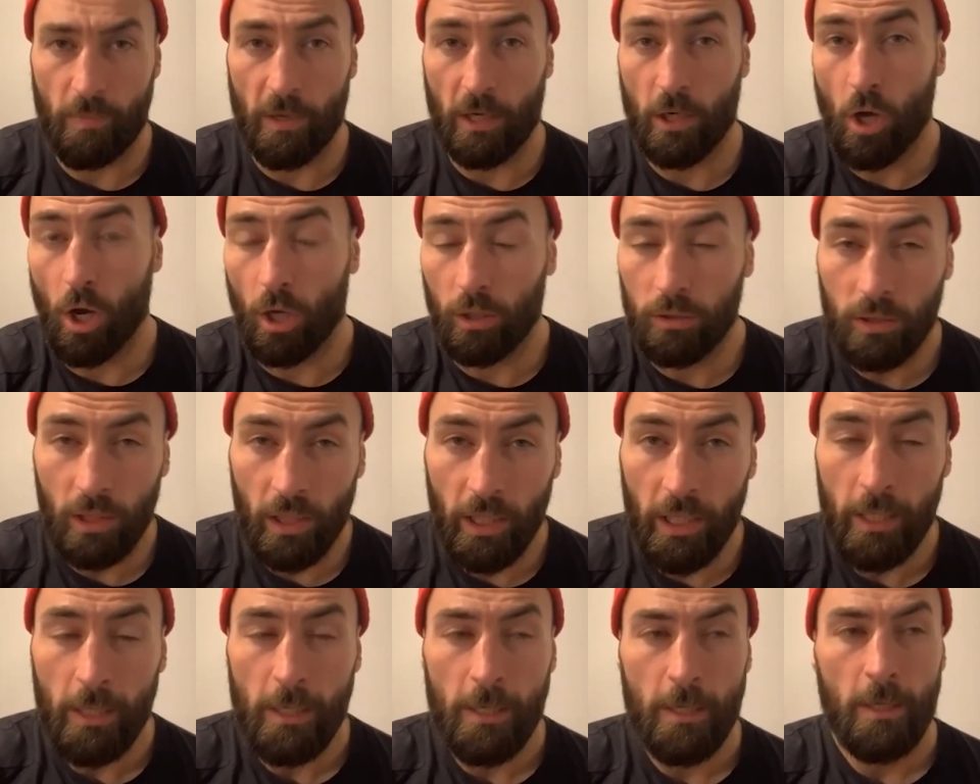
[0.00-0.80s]
But
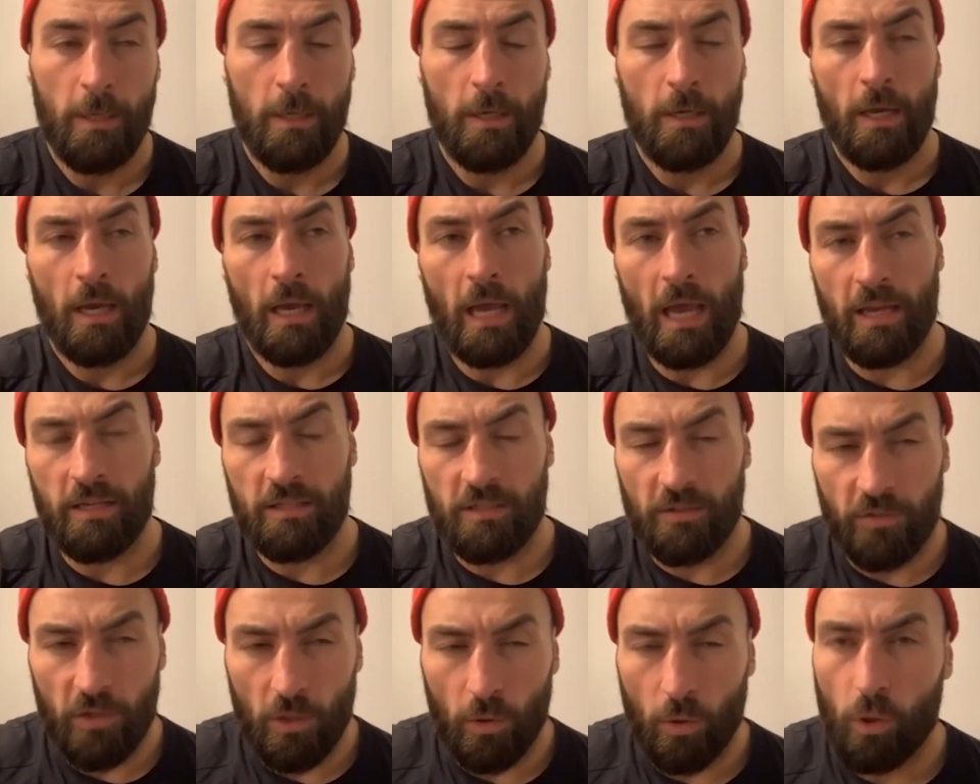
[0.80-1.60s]
currently,
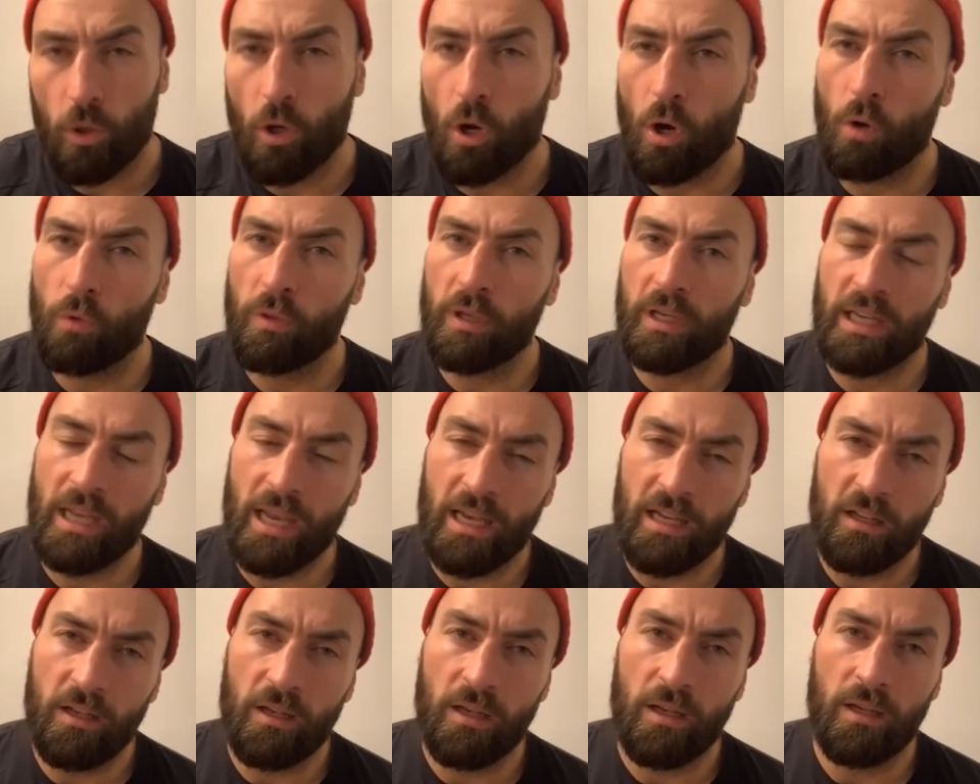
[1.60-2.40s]
as if you look at all the
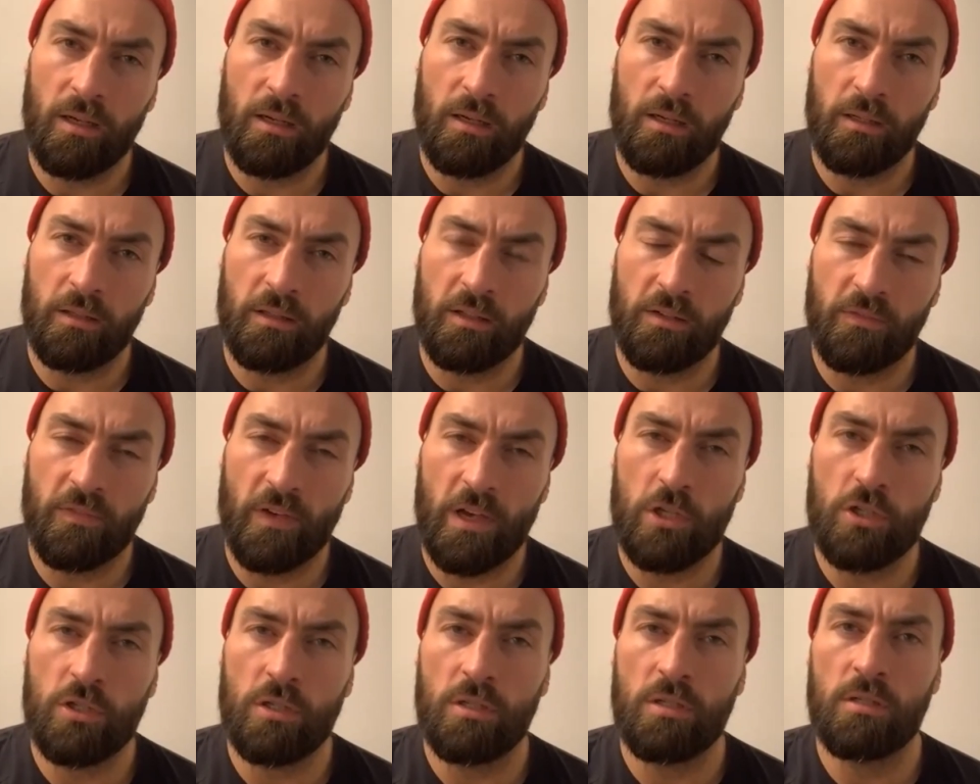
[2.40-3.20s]
kind of
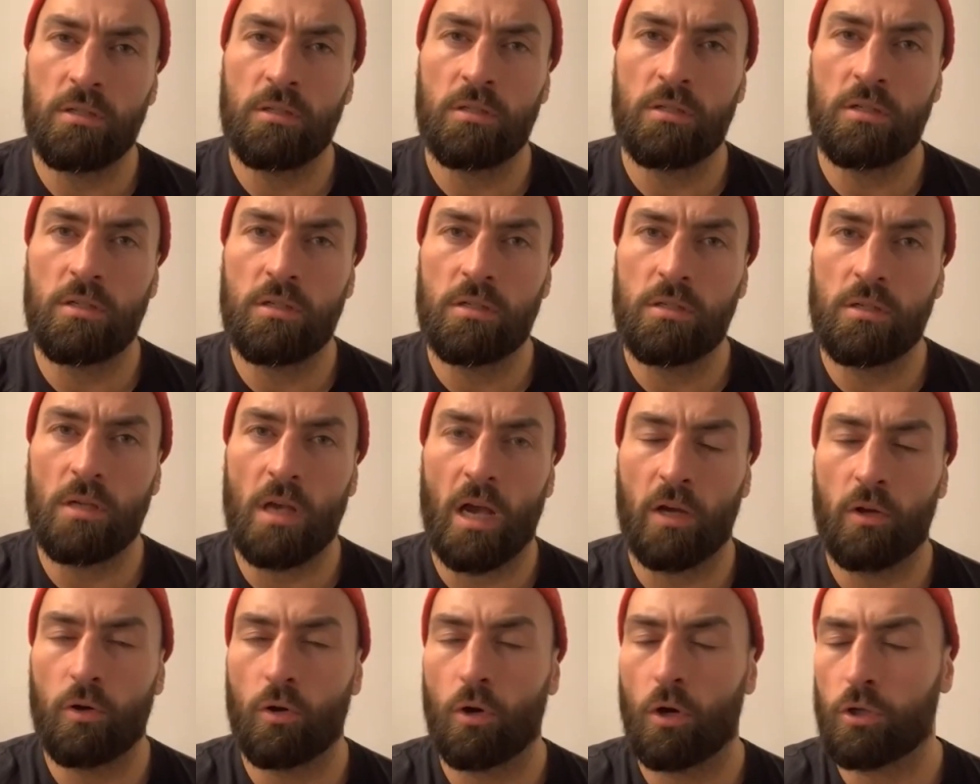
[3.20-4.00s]
divisions
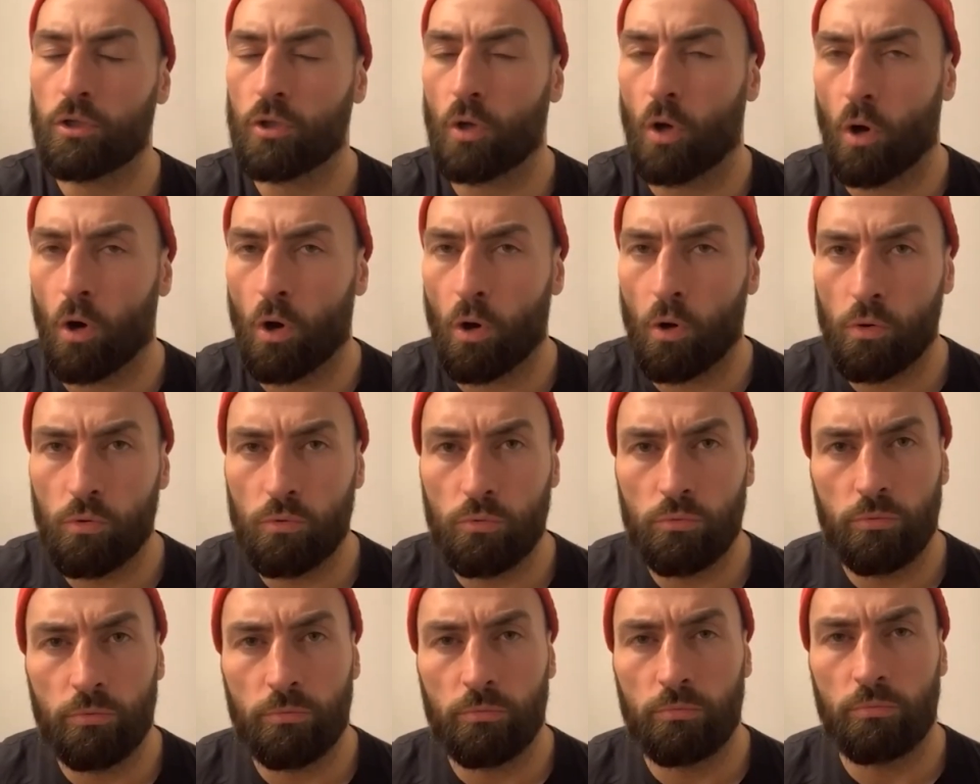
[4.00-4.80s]
across
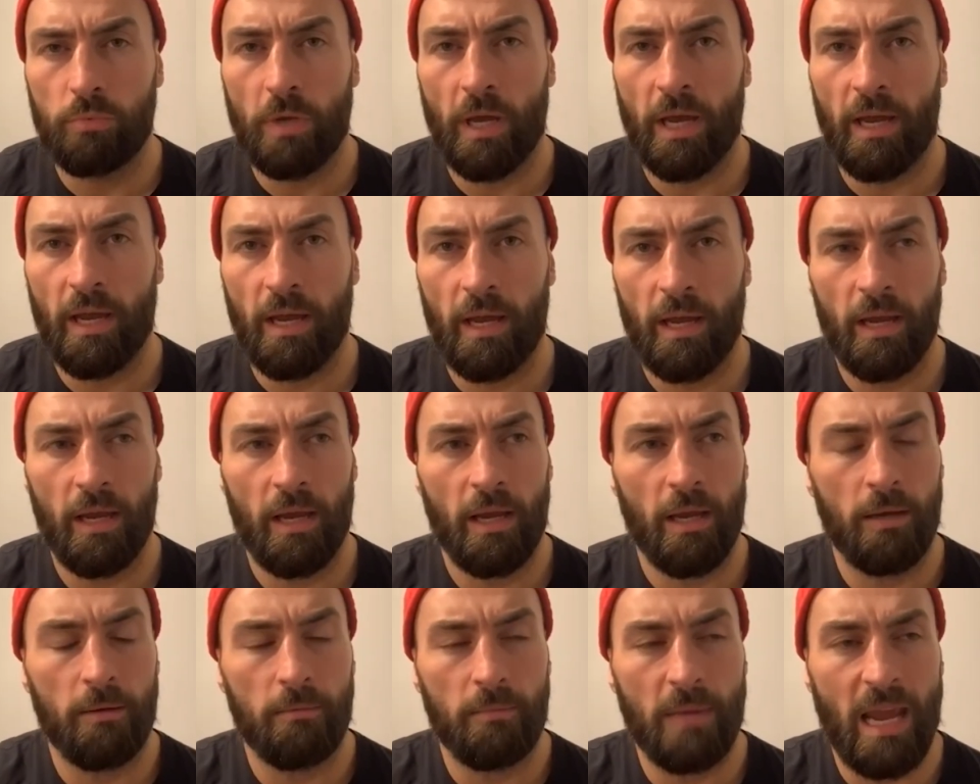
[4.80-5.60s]
all
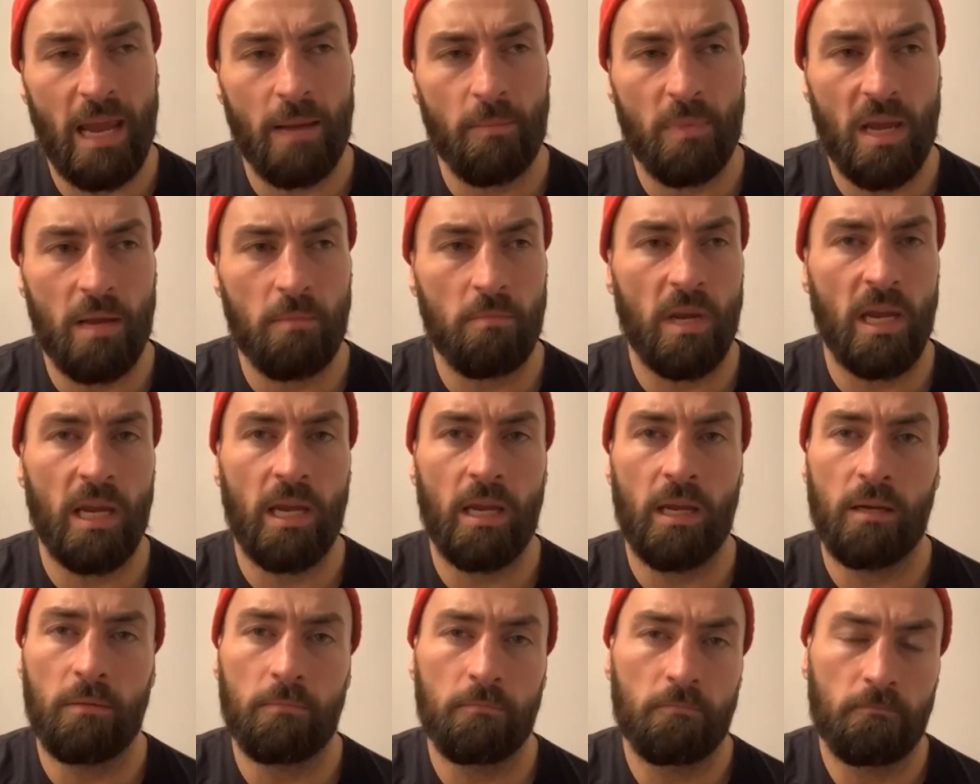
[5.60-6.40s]

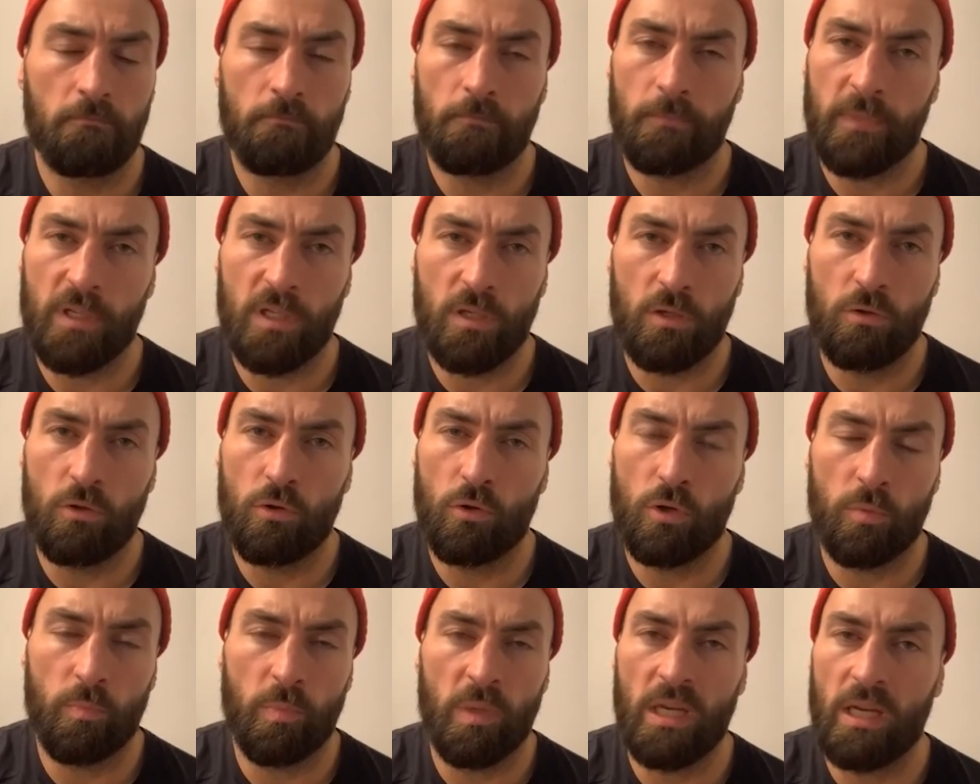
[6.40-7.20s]
MMA,
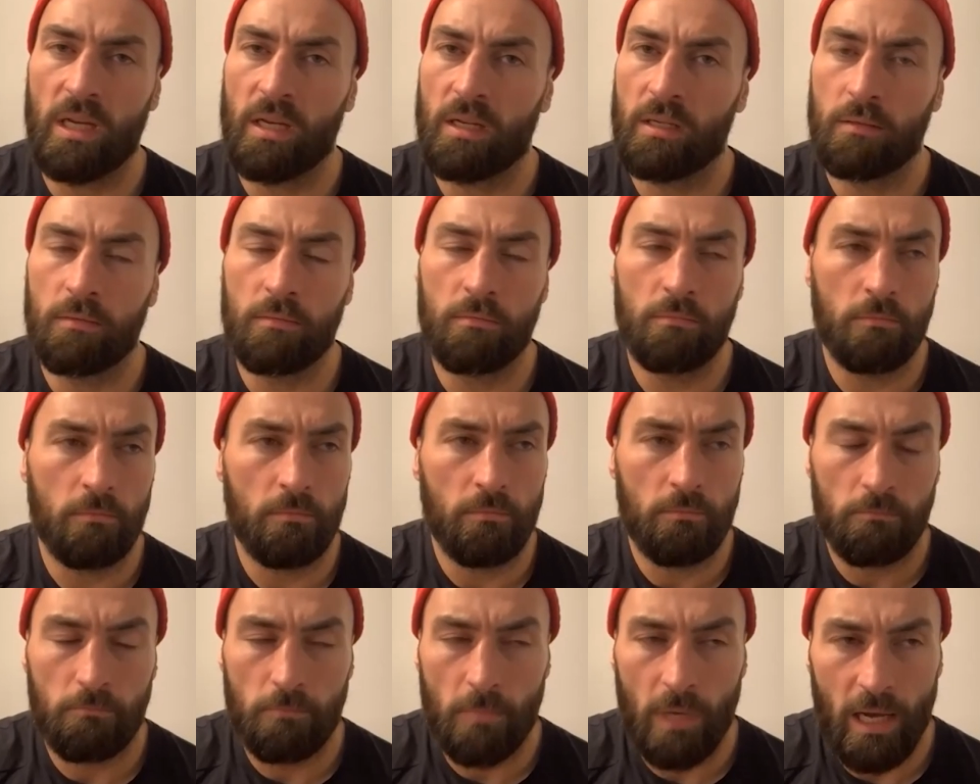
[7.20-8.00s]
European,
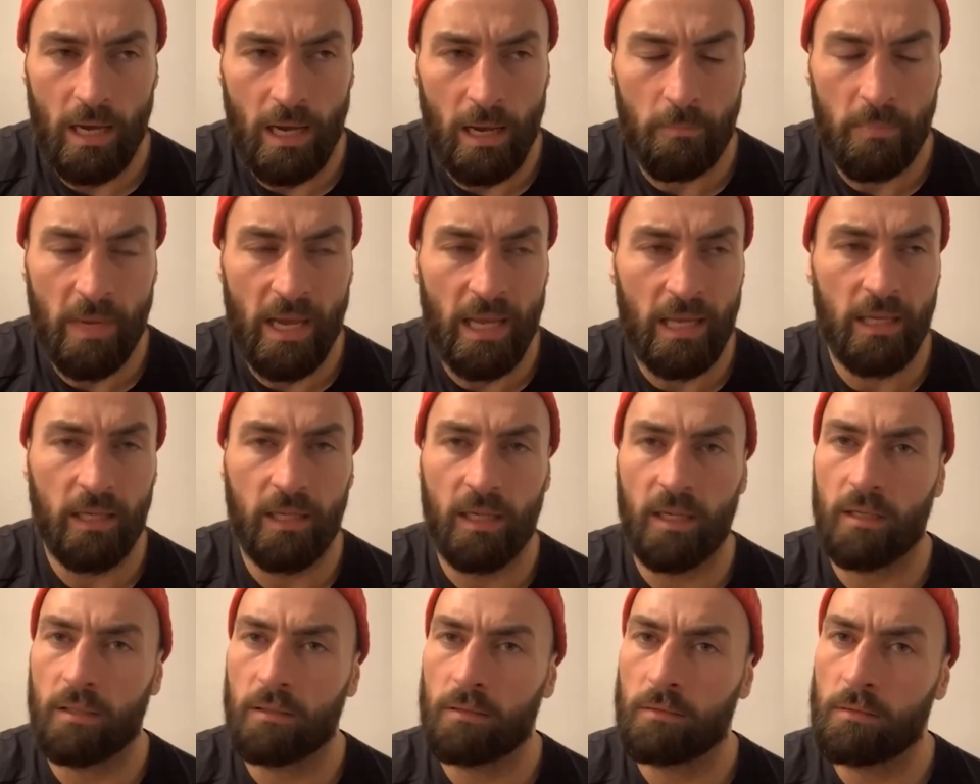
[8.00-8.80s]

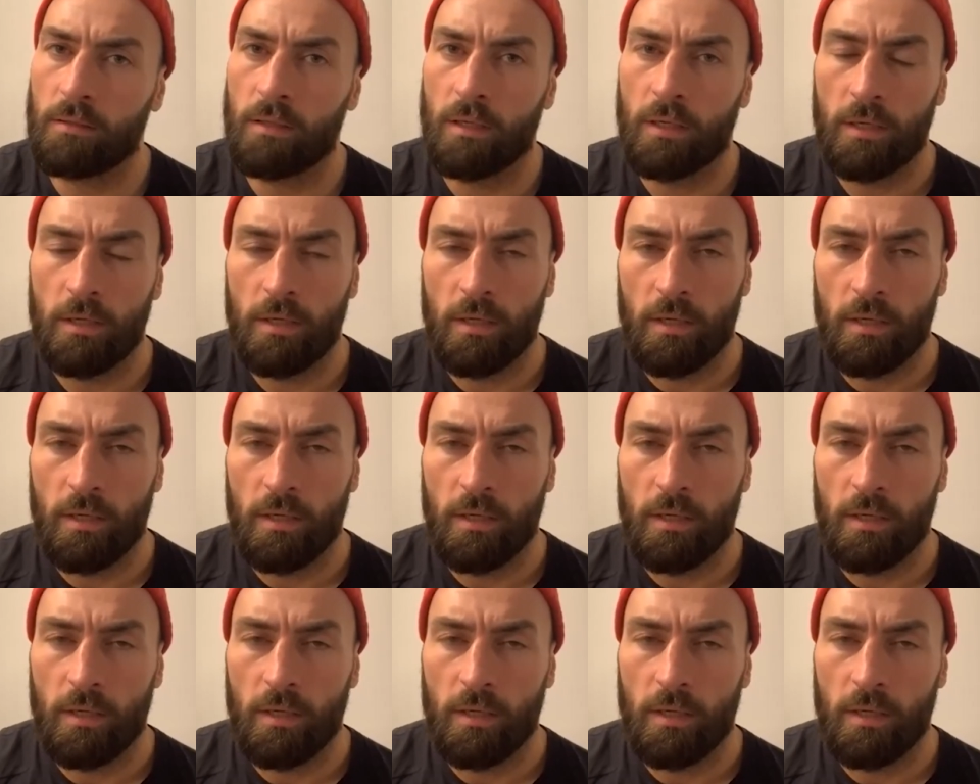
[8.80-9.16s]
American,